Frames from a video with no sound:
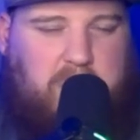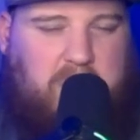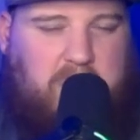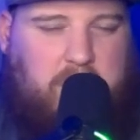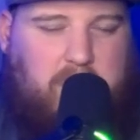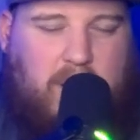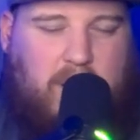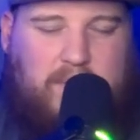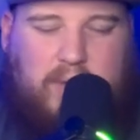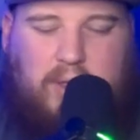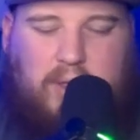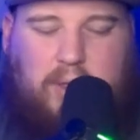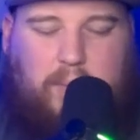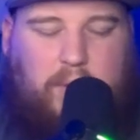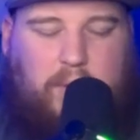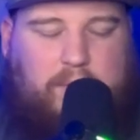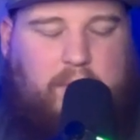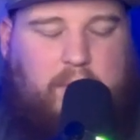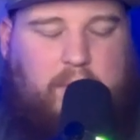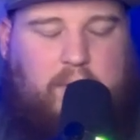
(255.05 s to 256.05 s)
you know, obviously
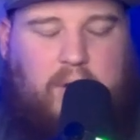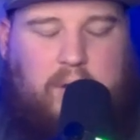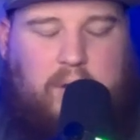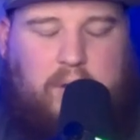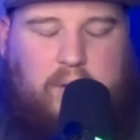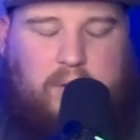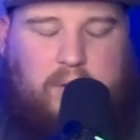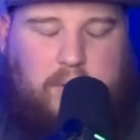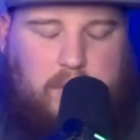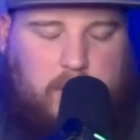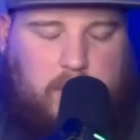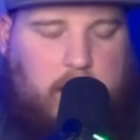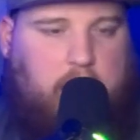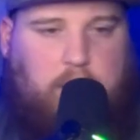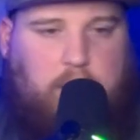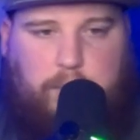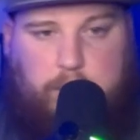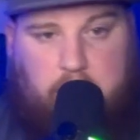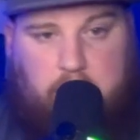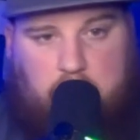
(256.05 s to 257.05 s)
we've heard that
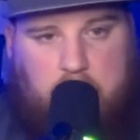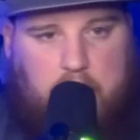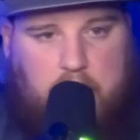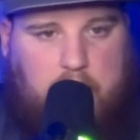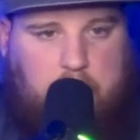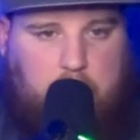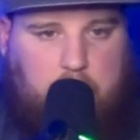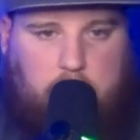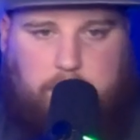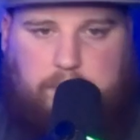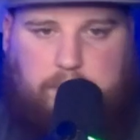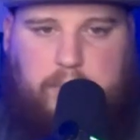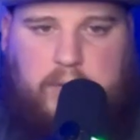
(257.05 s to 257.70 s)
Anzarike could